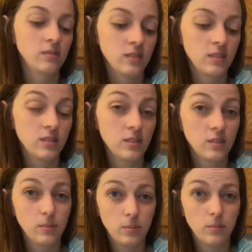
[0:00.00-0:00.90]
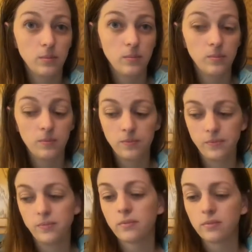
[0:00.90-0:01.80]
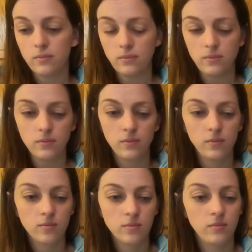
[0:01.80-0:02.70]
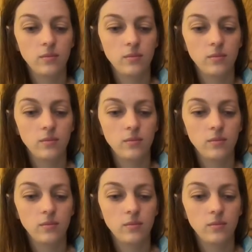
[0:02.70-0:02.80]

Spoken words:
The person shown says nothing.